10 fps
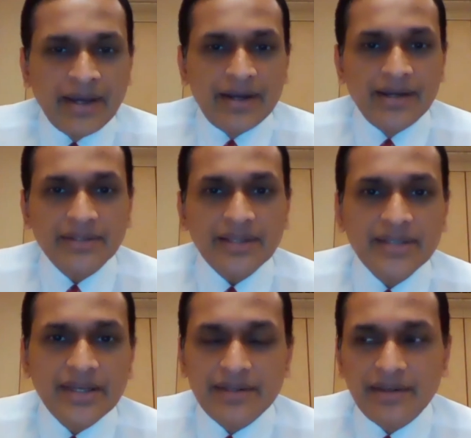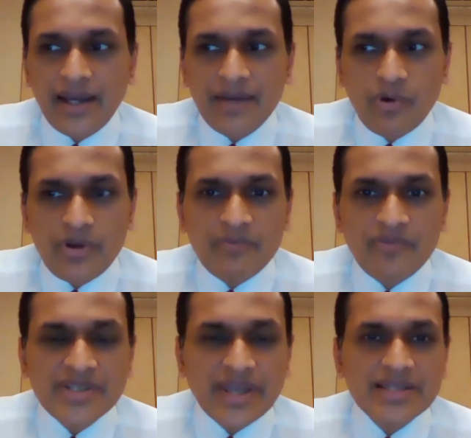Another thing I want to
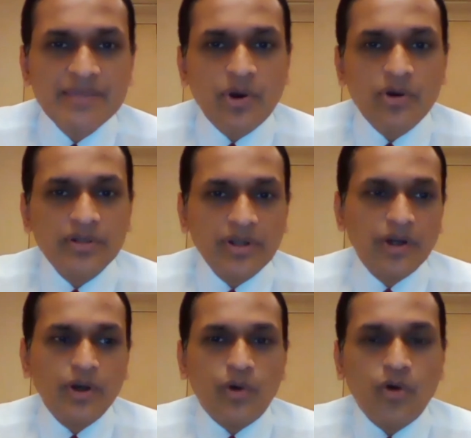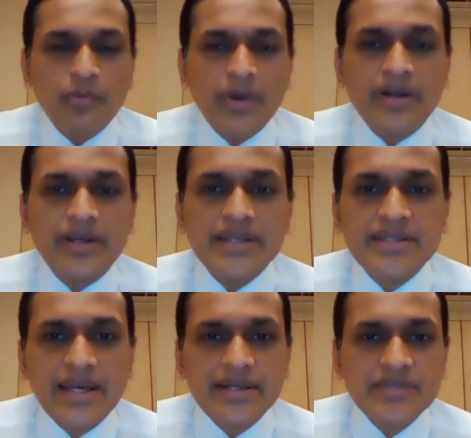emphasize about glaucoma is
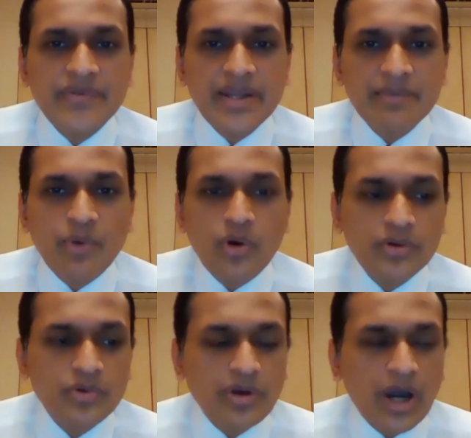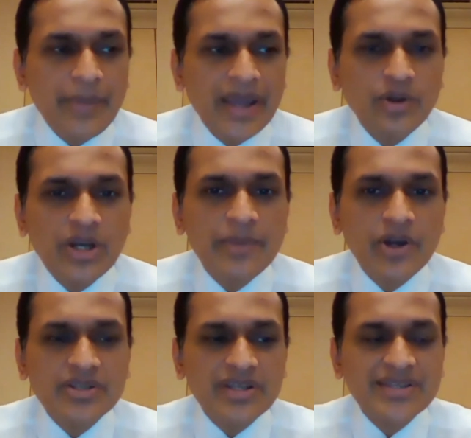that it's very important to come annually,
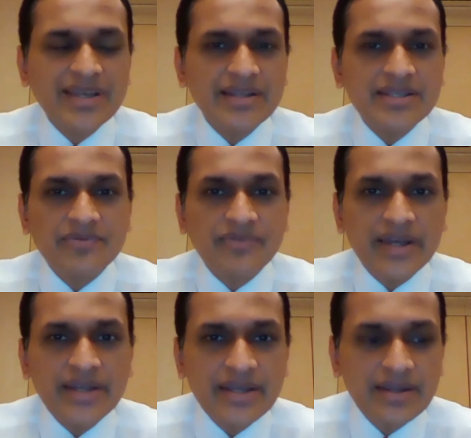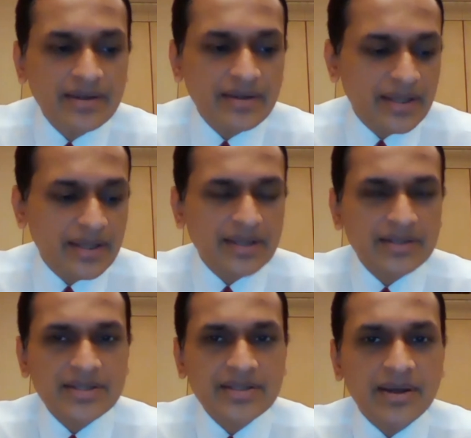because as I said,
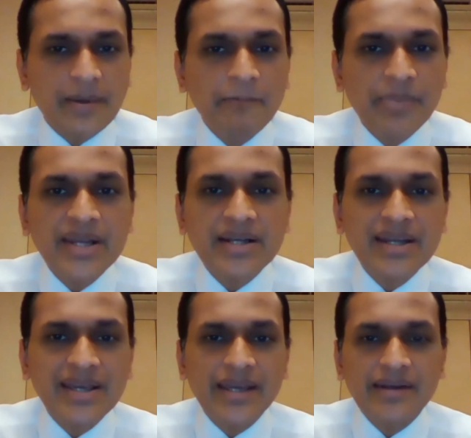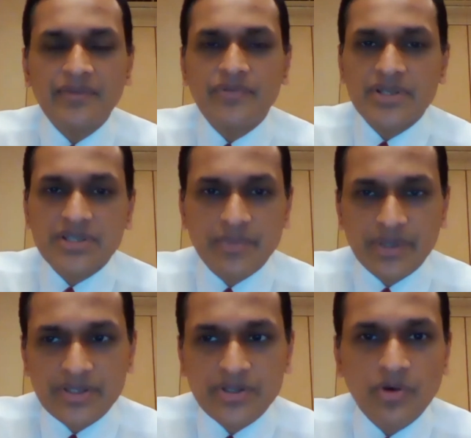it is completely
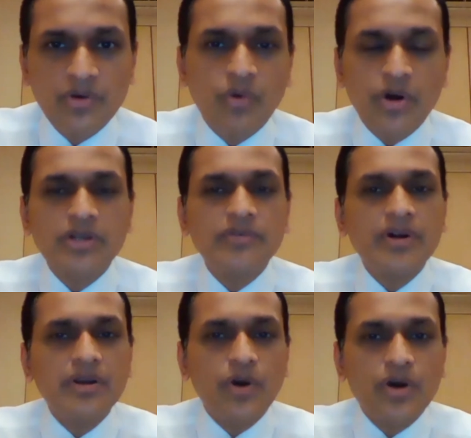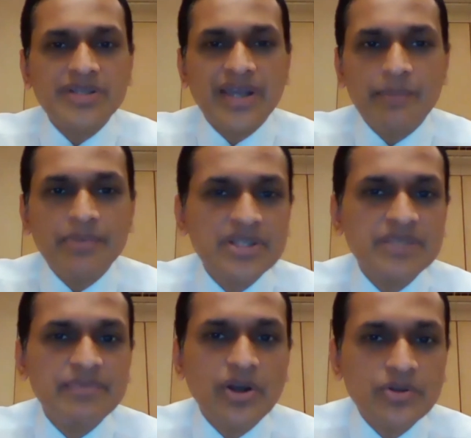irreversible. So whatever loss
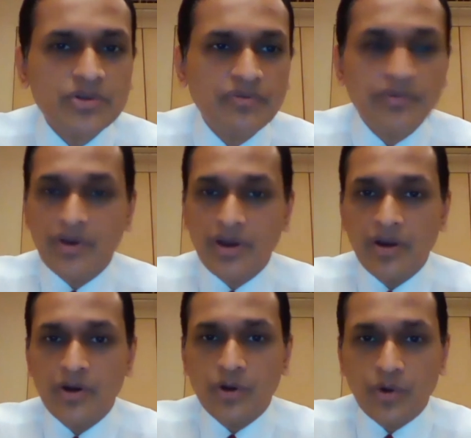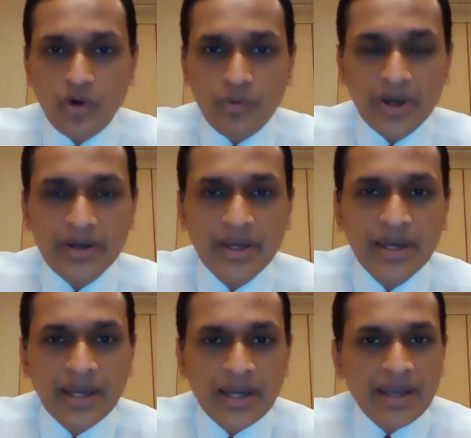happens because of glaucoma
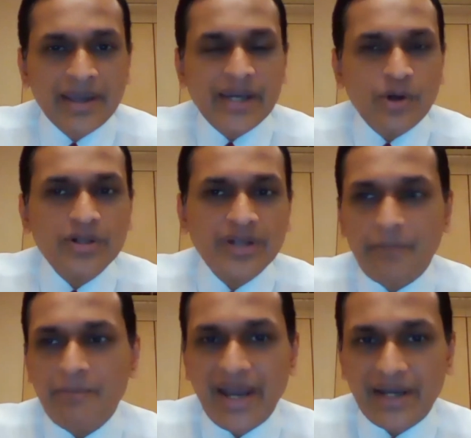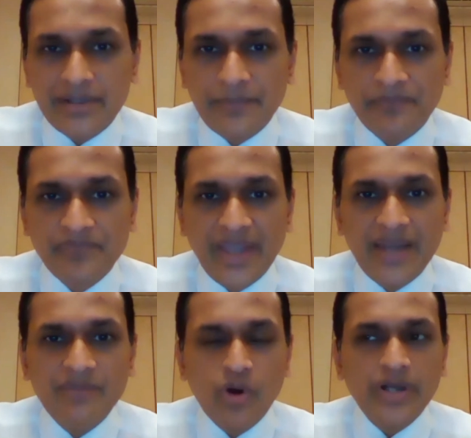cannot come back.
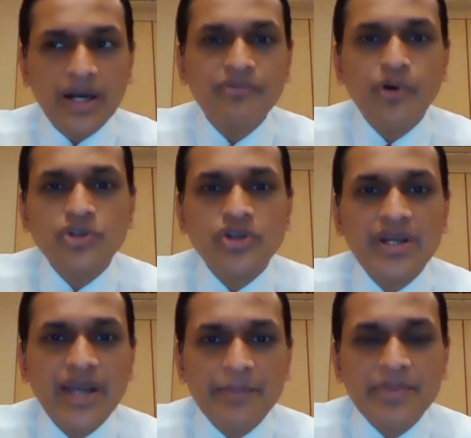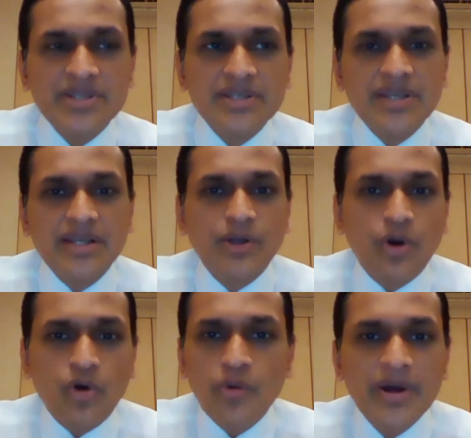And what unfortunately happens is that
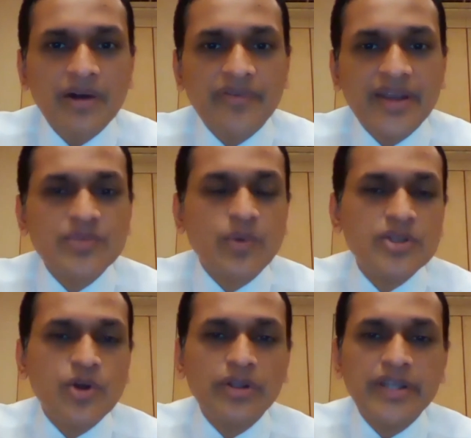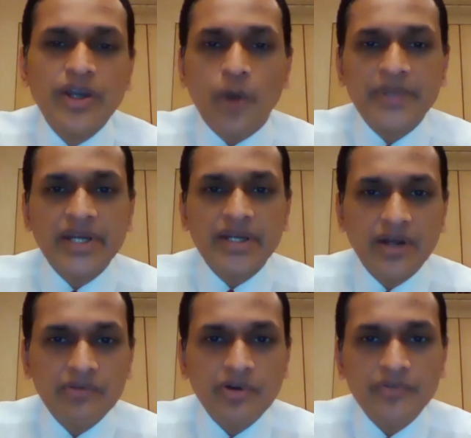glaucoma affects what's called the optic
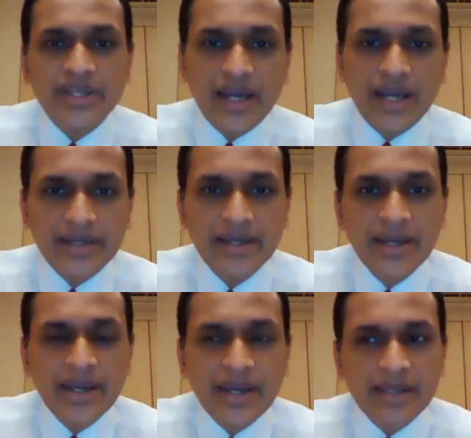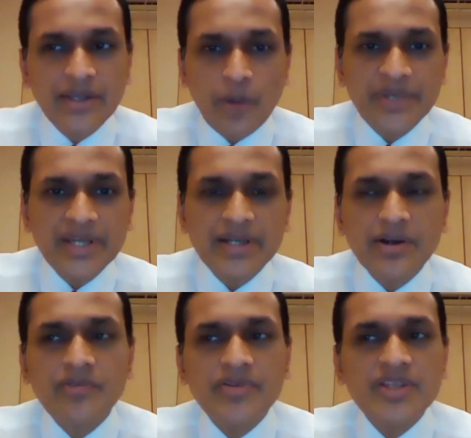nerve of the eye. The optic
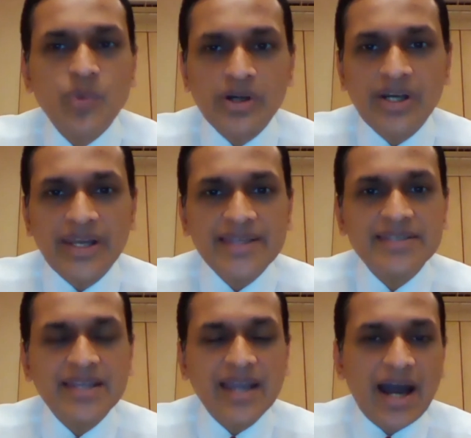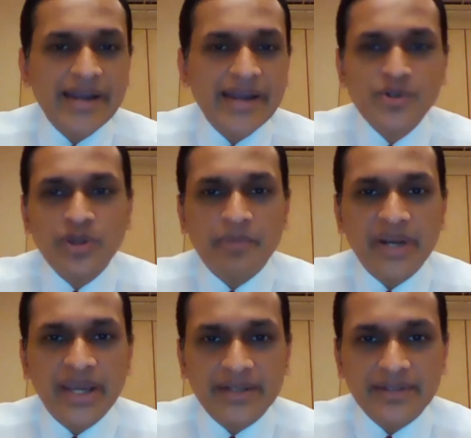nerve is what links the eye to the
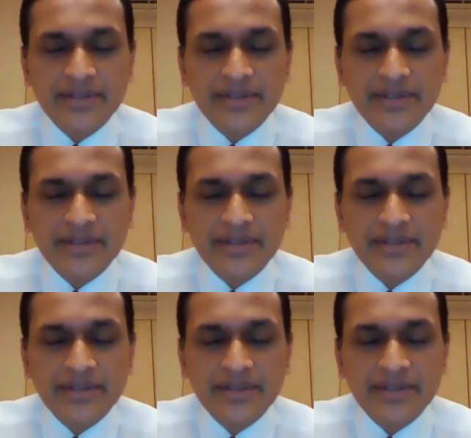brain.